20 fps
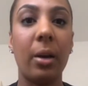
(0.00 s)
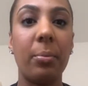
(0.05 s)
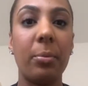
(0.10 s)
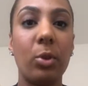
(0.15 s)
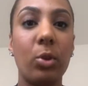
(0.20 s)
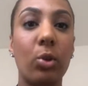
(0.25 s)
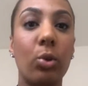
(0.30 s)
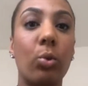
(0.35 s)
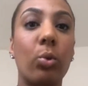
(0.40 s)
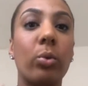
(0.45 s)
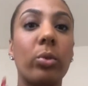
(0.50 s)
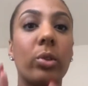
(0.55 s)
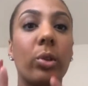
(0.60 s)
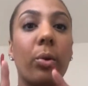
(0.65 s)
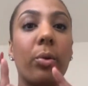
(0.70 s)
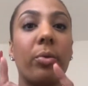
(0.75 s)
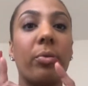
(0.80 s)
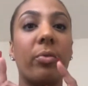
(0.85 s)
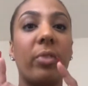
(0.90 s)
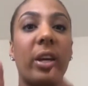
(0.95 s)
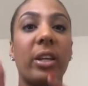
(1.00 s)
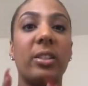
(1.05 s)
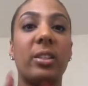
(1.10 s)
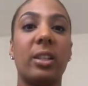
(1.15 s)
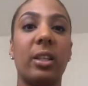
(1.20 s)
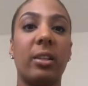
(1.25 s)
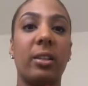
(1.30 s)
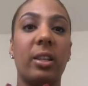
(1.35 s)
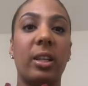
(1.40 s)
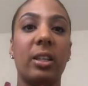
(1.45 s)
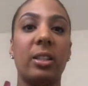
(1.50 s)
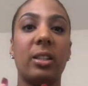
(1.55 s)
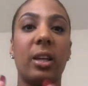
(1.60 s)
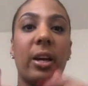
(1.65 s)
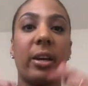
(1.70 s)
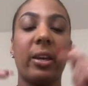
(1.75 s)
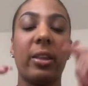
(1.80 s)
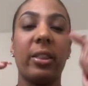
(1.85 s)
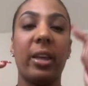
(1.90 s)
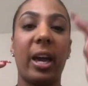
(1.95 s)
can also invest in things
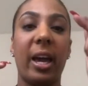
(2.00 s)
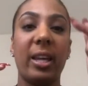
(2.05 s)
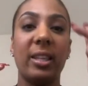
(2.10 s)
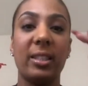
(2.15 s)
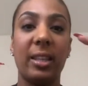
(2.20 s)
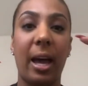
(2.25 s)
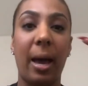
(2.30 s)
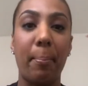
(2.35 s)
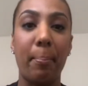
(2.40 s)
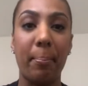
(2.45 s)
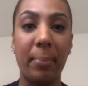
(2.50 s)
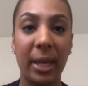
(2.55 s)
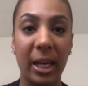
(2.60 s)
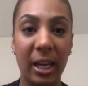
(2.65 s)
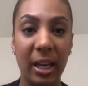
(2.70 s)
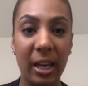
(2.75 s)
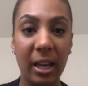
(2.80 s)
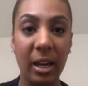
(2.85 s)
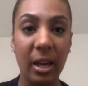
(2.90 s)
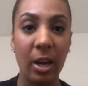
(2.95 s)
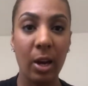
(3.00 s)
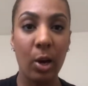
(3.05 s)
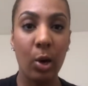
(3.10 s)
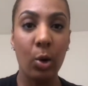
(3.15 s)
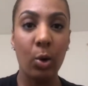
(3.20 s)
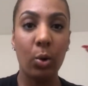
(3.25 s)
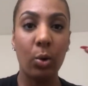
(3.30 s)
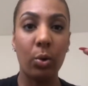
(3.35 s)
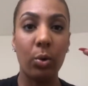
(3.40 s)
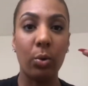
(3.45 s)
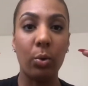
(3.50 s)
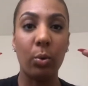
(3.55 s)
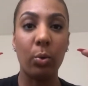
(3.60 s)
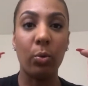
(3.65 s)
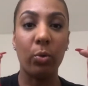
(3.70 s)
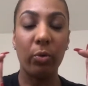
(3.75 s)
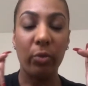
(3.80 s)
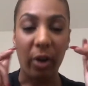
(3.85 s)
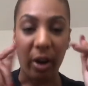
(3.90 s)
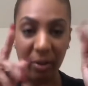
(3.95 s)
like the S&P
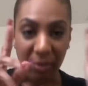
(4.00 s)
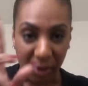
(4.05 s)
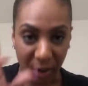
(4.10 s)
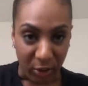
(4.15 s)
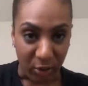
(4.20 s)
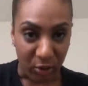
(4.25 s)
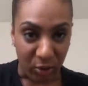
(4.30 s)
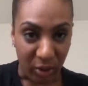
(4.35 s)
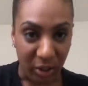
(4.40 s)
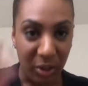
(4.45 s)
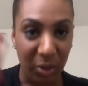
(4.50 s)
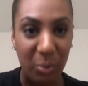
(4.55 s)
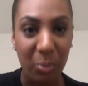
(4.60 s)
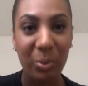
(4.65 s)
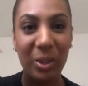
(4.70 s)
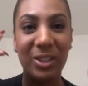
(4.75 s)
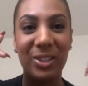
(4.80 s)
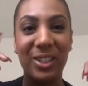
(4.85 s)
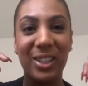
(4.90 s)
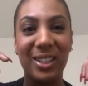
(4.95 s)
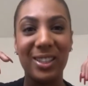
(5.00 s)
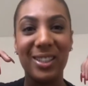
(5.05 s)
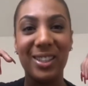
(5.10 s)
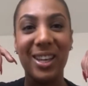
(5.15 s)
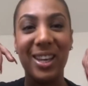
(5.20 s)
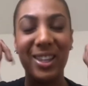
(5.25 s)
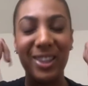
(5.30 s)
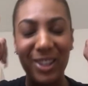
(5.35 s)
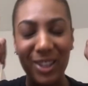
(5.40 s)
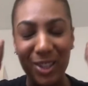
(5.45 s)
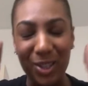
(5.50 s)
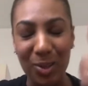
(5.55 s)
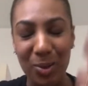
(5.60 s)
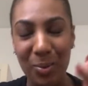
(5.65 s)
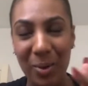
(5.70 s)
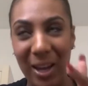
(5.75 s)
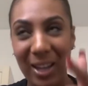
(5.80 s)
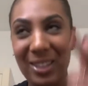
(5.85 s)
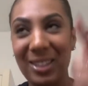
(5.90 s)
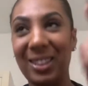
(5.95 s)
500, which is the
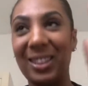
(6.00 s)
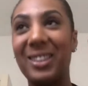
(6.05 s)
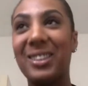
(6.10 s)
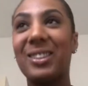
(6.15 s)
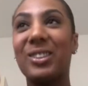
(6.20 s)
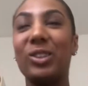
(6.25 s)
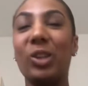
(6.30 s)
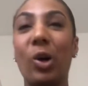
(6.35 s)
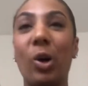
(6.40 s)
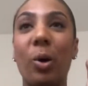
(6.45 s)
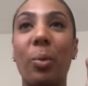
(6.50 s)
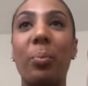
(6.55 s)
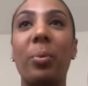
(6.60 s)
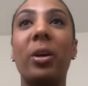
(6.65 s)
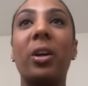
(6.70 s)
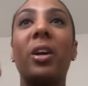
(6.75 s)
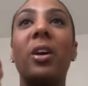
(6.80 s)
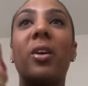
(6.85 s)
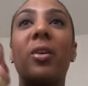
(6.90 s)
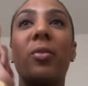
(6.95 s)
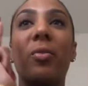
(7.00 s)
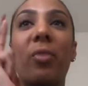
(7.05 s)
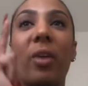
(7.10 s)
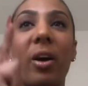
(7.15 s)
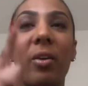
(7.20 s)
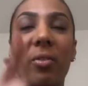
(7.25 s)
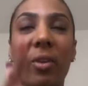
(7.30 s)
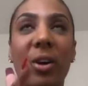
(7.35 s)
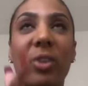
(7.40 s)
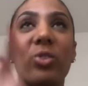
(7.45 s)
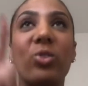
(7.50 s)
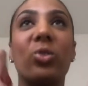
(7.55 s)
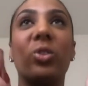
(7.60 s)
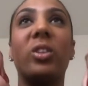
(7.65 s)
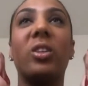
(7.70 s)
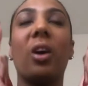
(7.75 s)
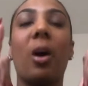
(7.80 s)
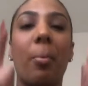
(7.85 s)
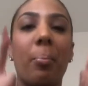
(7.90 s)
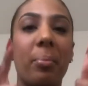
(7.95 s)
US's top 500
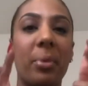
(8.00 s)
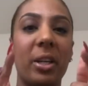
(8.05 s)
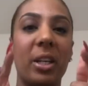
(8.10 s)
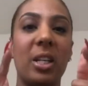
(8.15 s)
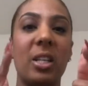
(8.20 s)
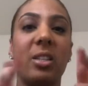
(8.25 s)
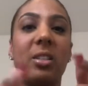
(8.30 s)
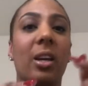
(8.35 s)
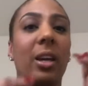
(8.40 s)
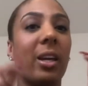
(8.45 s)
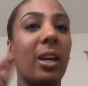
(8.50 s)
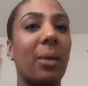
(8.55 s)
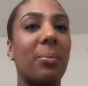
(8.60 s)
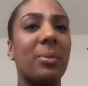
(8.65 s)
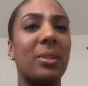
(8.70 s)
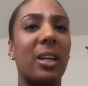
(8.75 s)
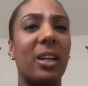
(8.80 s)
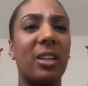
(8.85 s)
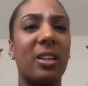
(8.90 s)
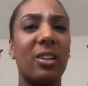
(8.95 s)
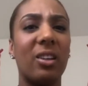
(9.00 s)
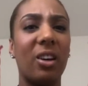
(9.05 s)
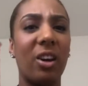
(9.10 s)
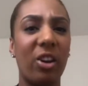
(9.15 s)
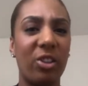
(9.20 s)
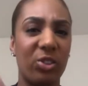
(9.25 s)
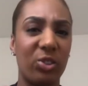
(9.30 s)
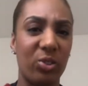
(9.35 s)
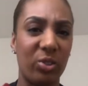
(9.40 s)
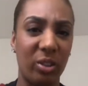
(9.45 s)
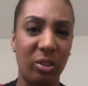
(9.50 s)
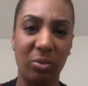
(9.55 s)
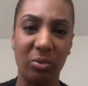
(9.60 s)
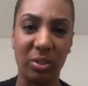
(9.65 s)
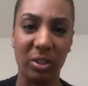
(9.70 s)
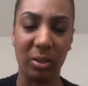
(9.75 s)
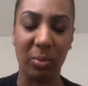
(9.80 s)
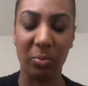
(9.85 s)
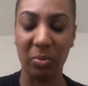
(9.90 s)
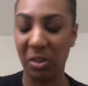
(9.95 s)
companies. I kept saying countries for
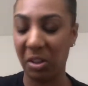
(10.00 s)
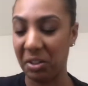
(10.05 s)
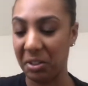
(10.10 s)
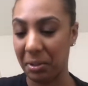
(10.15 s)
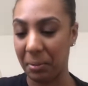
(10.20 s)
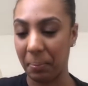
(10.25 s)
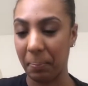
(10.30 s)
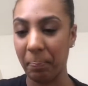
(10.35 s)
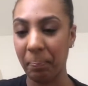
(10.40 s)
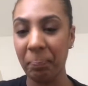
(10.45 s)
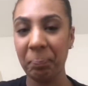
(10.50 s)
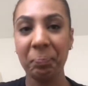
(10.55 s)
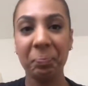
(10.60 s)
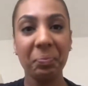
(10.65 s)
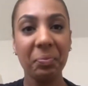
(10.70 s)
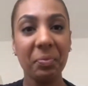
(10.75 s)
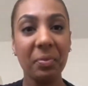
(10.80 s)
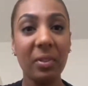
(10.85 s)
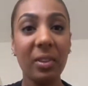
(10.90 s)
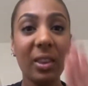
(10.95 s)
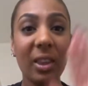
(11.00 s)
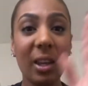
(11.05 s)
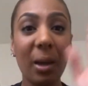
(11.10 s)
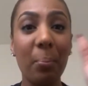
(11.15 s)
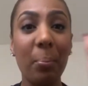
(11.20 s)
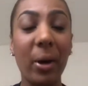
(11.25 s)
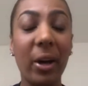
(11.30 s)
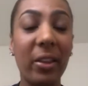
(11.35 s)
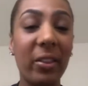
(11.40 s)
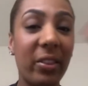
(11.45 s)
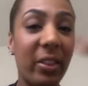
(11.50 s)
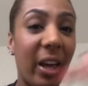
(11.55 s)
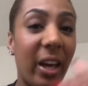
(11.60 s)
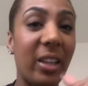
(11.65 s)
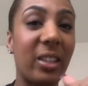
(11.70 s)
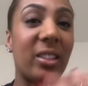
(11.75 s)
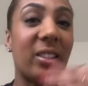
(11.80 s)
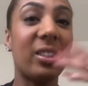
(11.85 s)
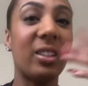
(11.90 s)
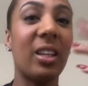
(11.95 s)
some reason, but
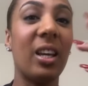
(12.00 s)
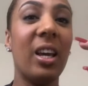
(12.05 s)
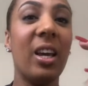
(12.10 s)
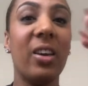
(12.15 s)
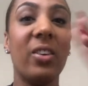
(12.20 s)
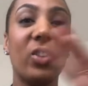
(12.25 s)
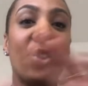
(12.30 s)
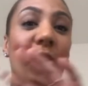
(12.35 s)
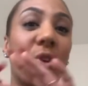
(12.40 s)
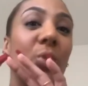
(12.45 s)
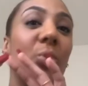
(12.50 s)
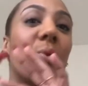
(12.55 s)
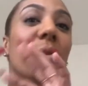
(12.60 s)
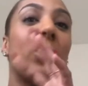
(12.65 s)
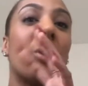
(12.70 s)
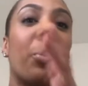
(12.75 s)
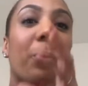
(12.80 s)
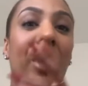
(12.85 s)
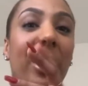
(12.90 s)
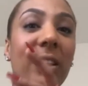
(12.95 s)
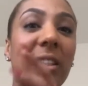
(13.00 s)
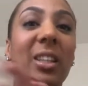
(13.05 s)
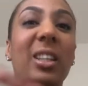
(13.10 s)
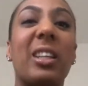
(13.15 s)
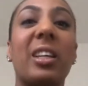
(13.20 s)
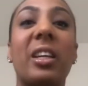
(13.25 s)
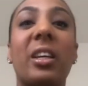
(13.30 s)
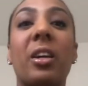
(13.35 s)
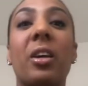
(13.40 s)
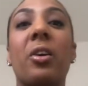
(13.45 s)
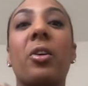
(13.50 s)
you can also basically